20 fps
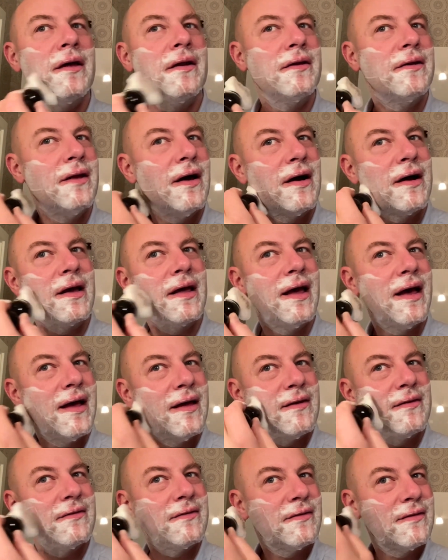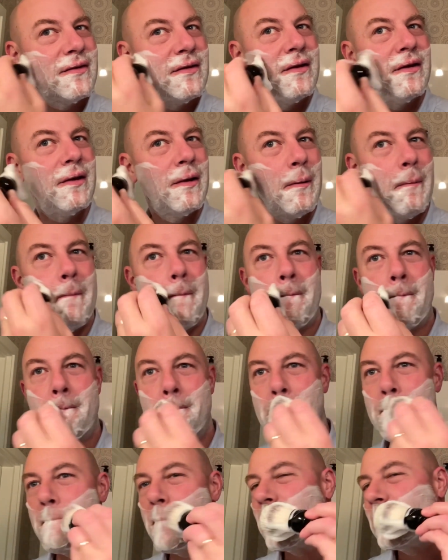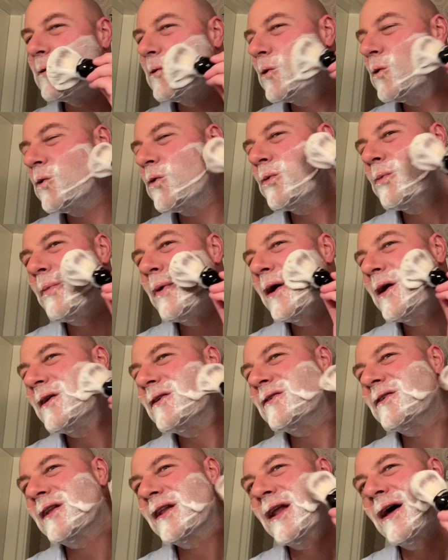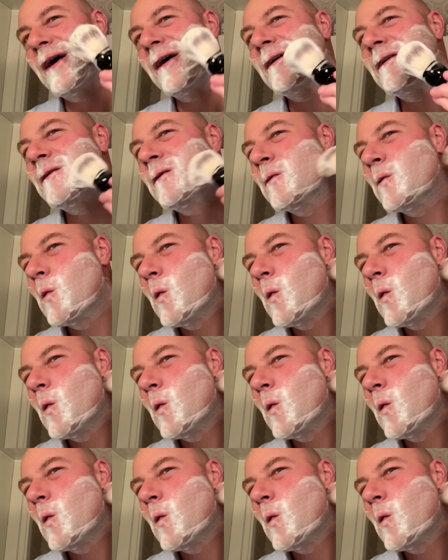Doug has the toothpaste-like